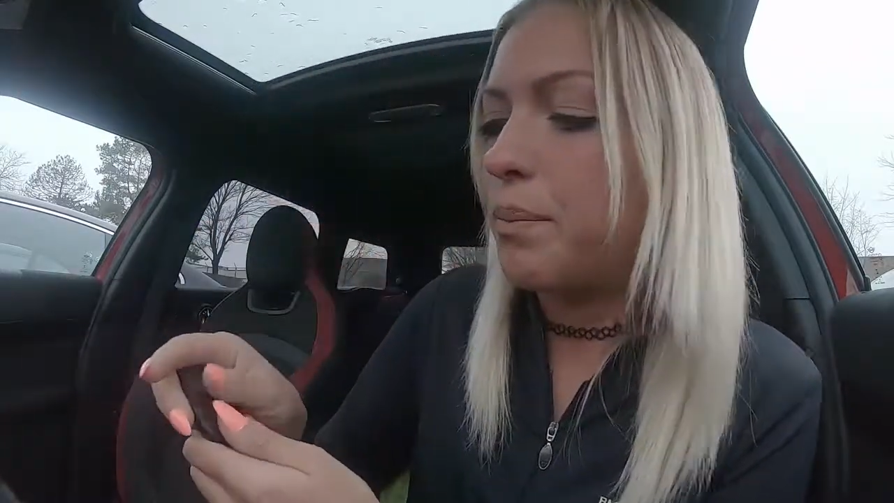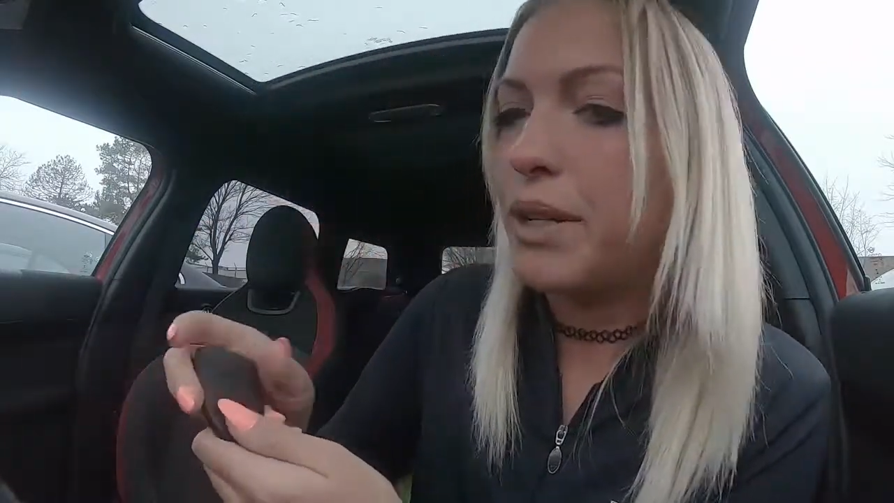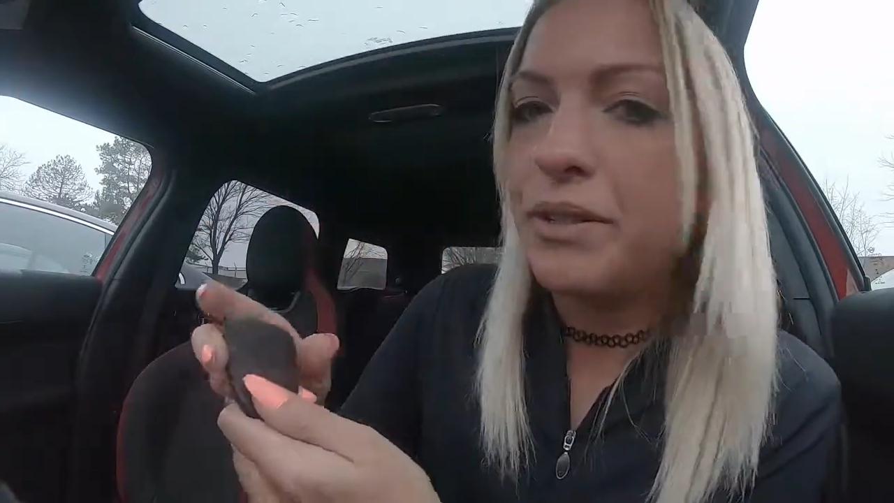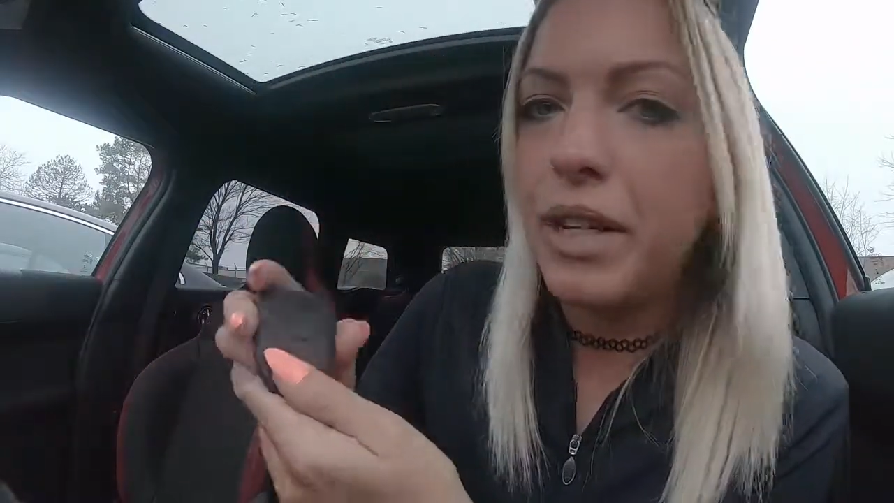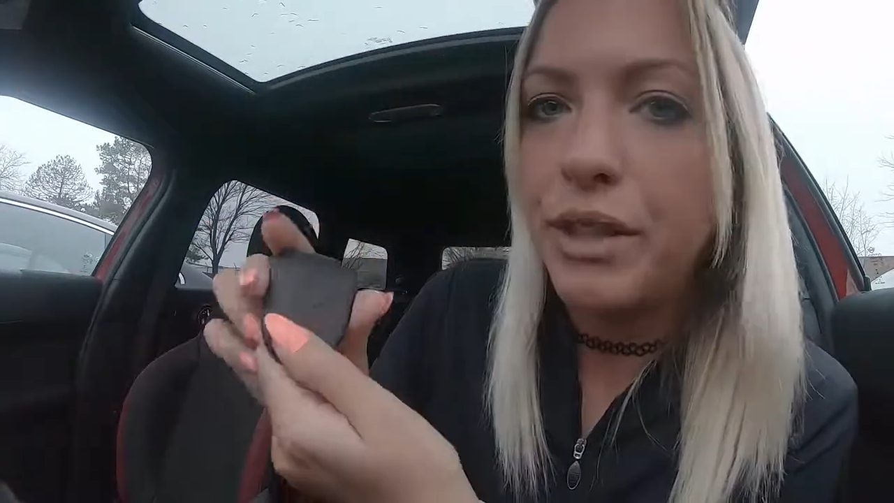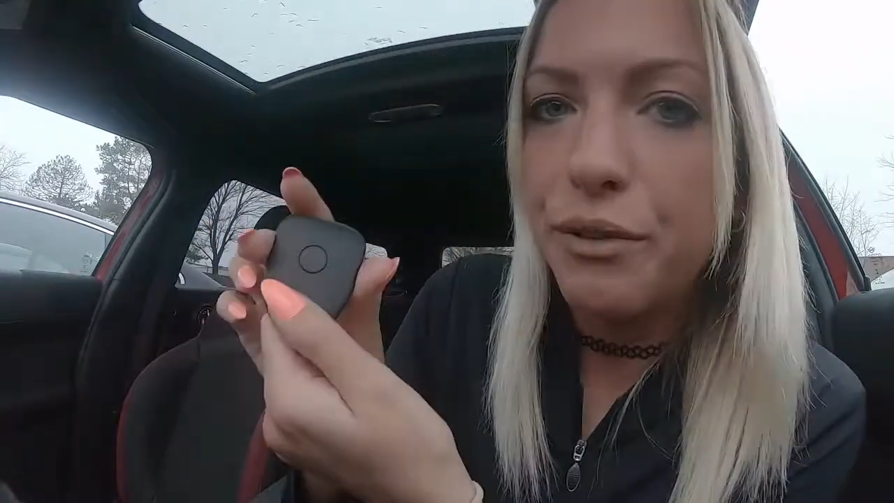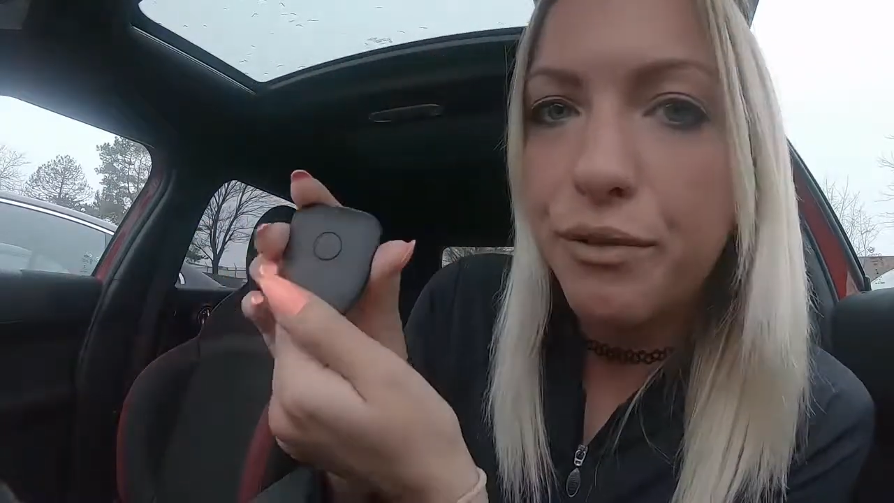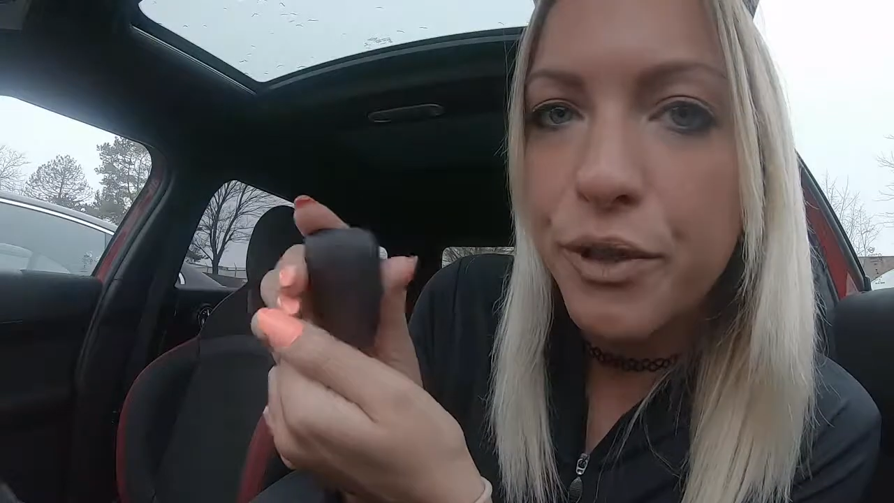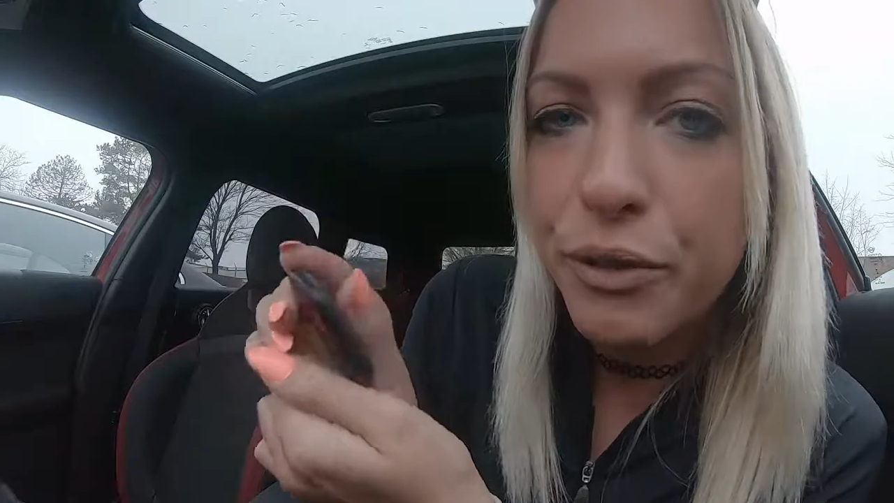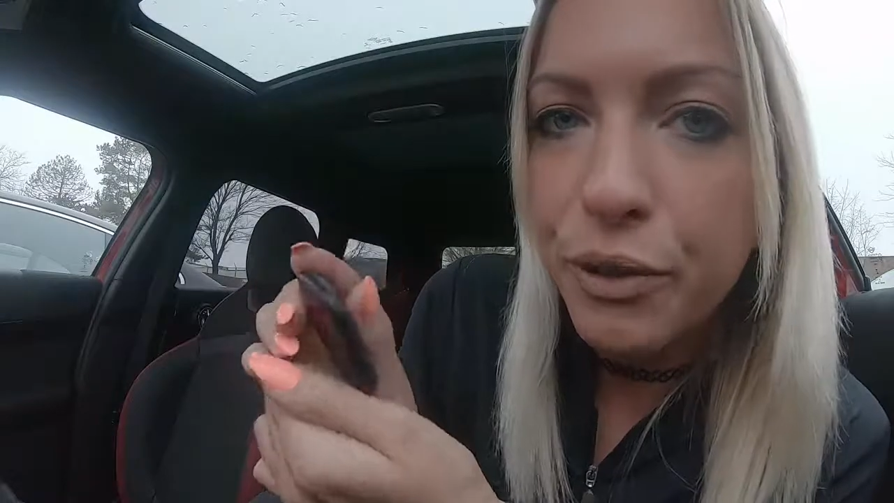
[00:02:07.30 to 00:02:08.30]
button on the
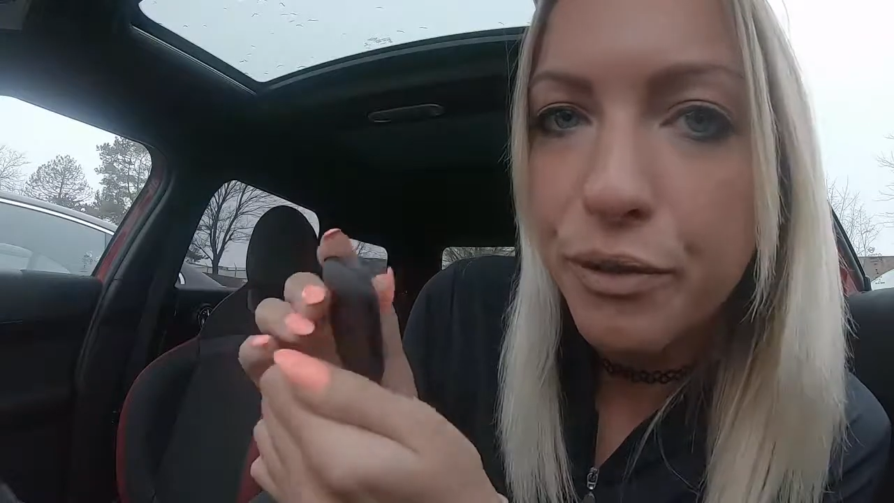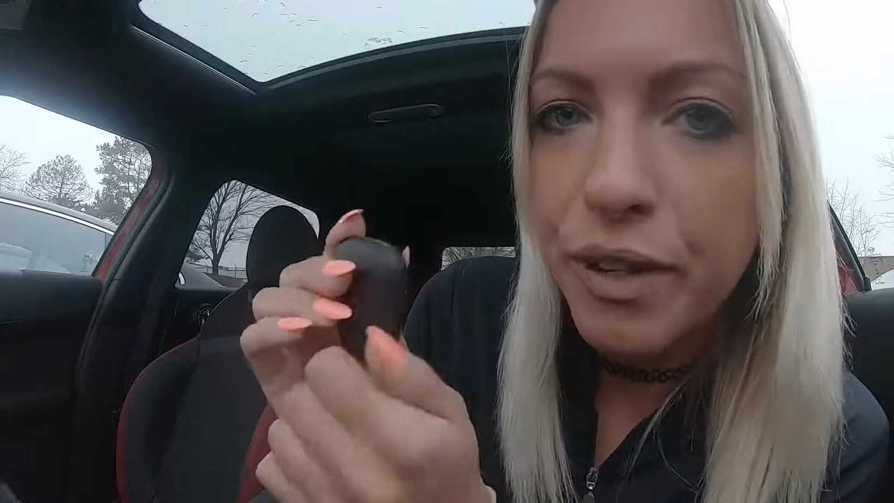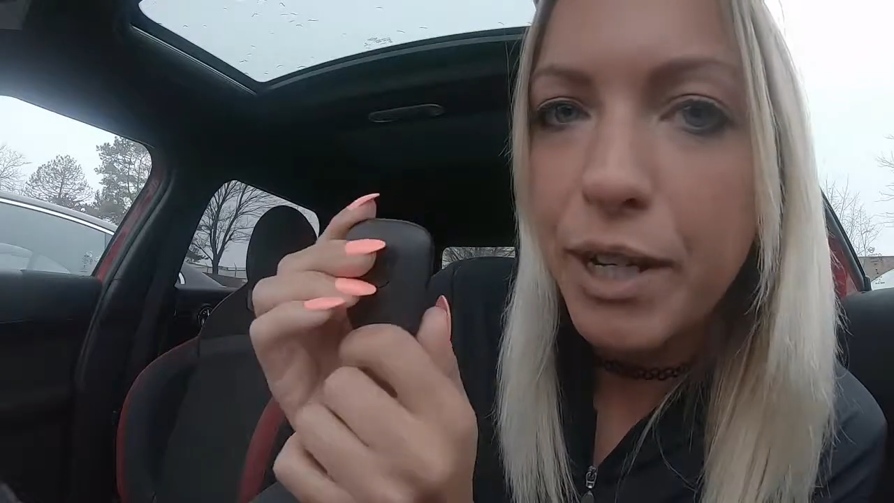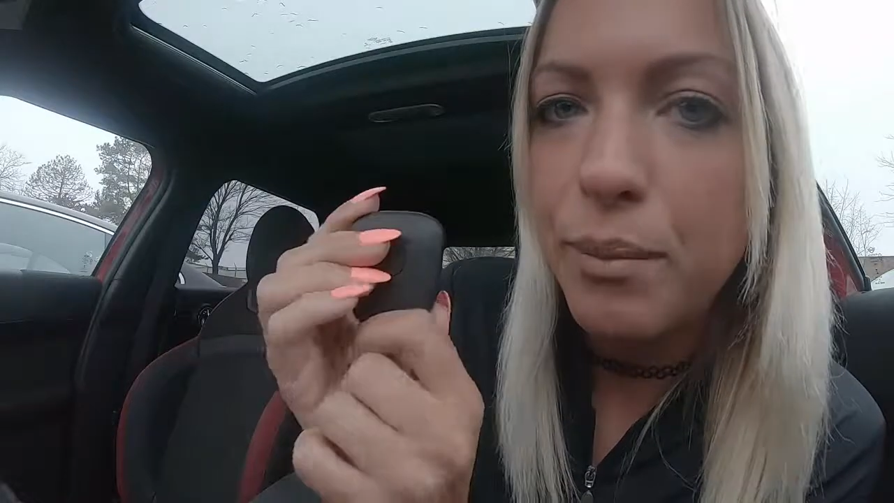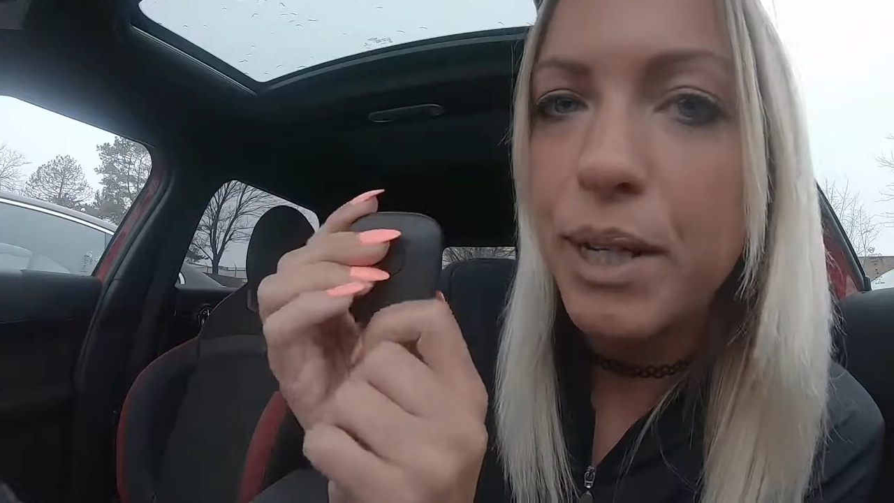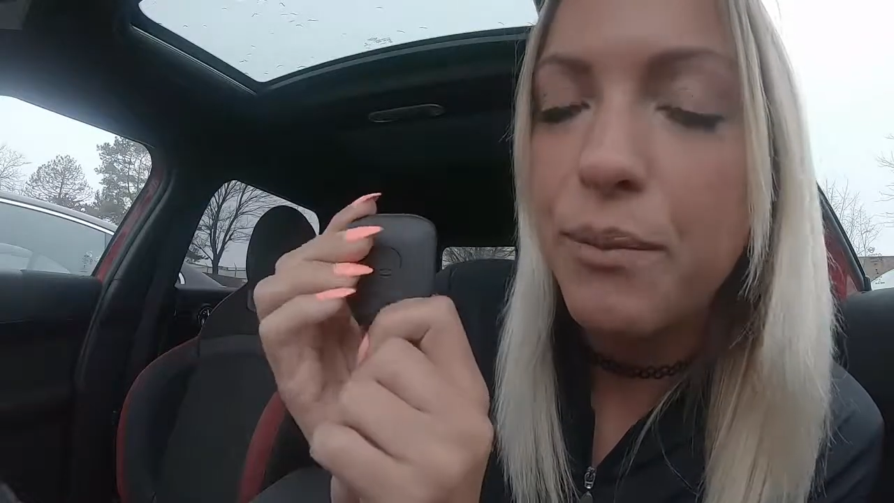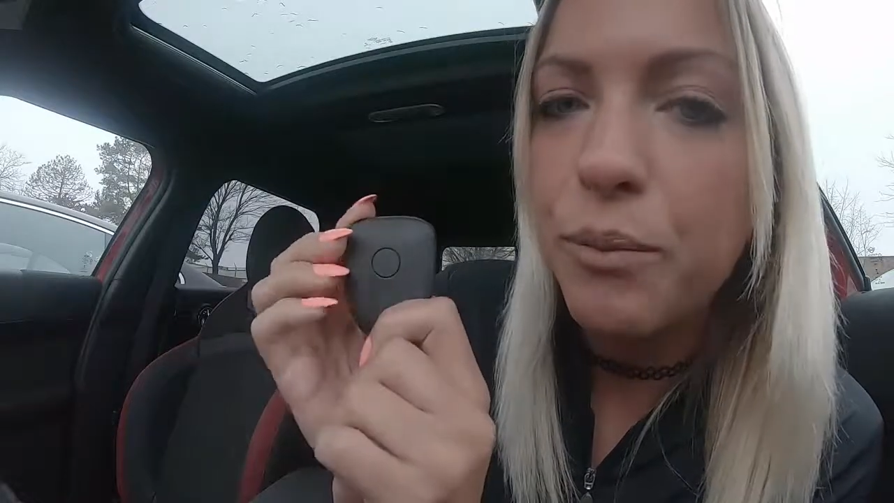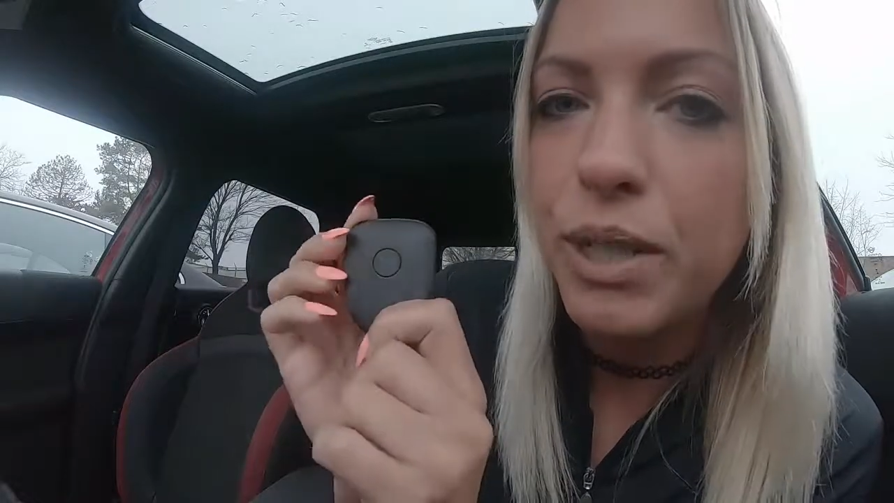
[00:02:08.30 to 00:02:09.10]
front of your FindMate